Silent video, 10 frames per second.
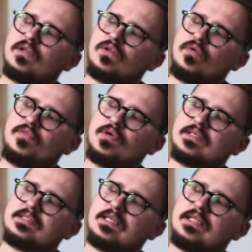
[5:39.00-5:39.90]
don't know if you
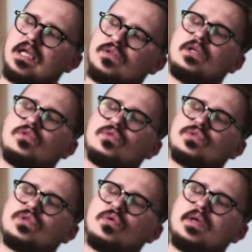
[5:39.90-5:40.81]
can see that. You need to
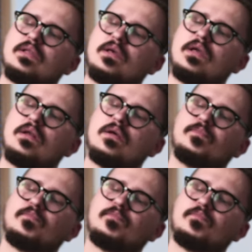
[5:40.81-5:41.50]
screw it in.